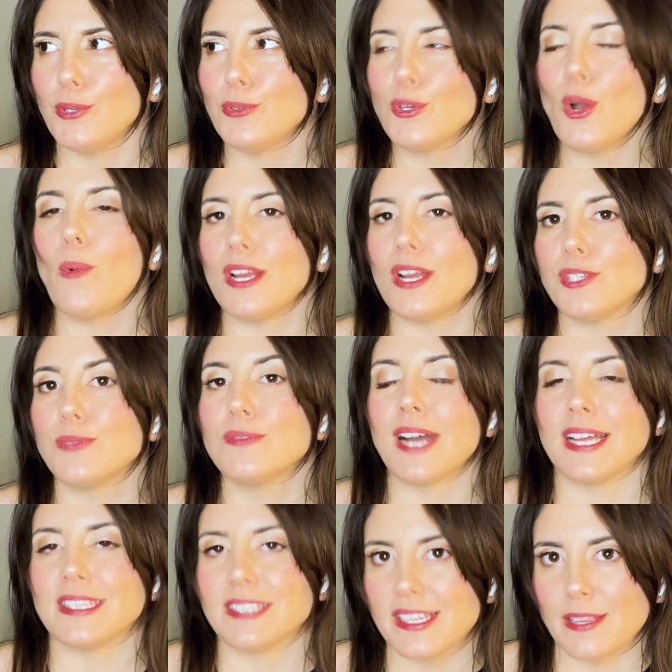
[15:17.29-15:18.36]
you don't want to
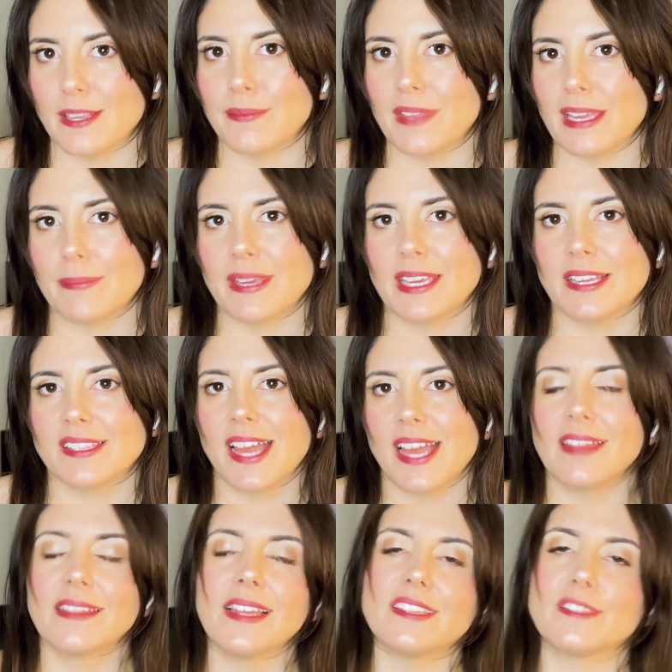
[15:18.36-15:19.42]
not say something because
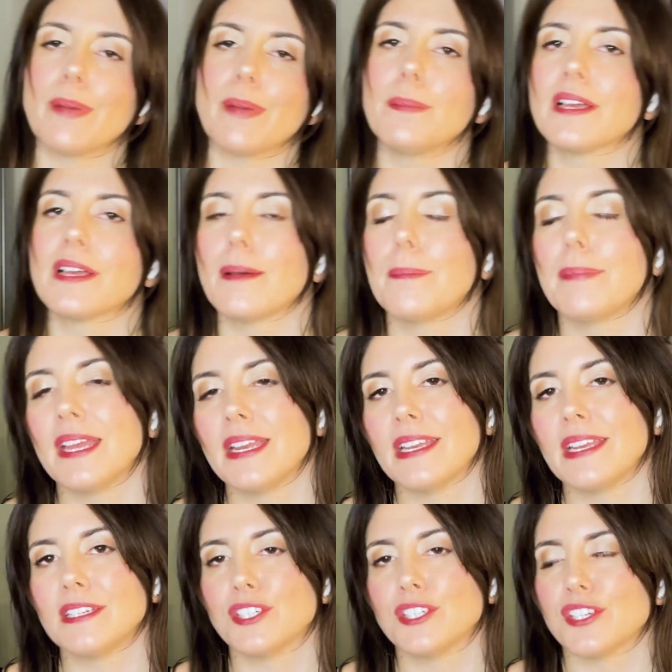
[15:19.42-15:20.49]
that lets public
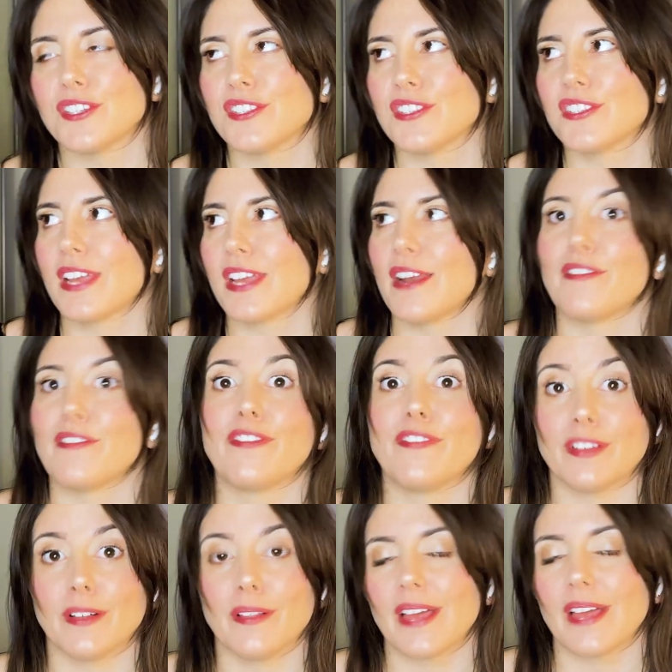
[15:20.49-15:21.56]
opinion just kind of
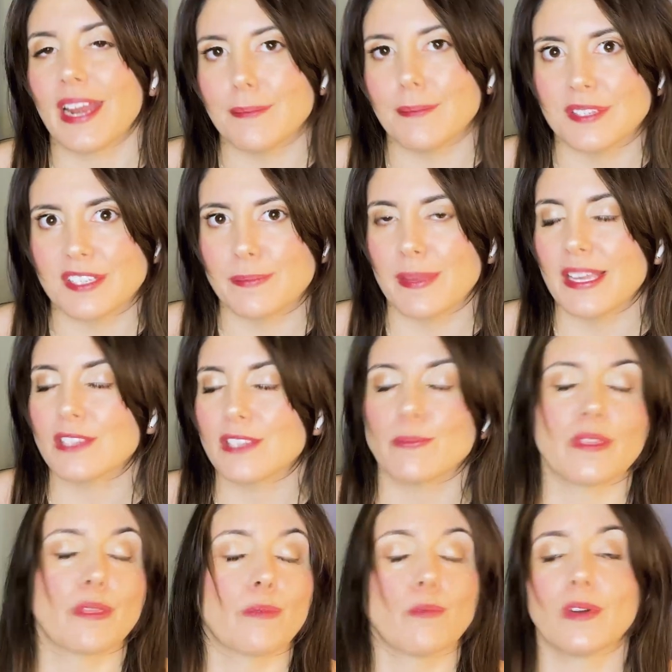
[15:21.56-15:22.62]
fill that empty space
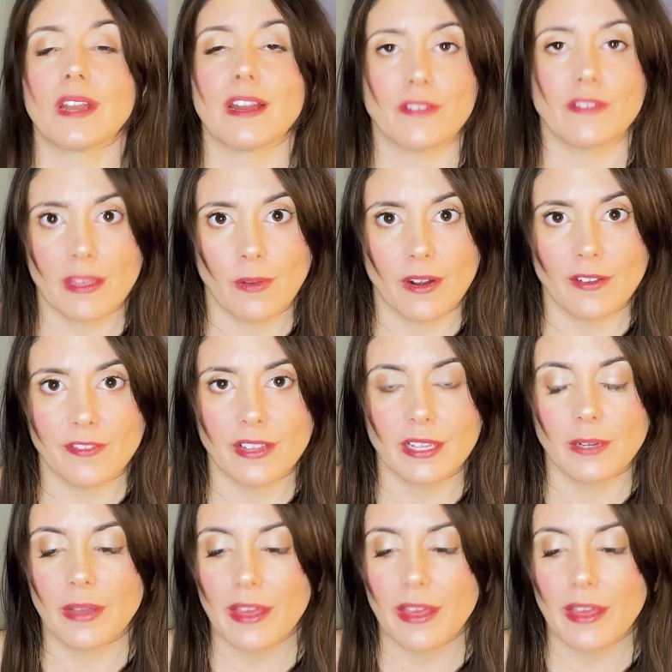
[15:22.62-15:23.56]
with whatever they want to fill it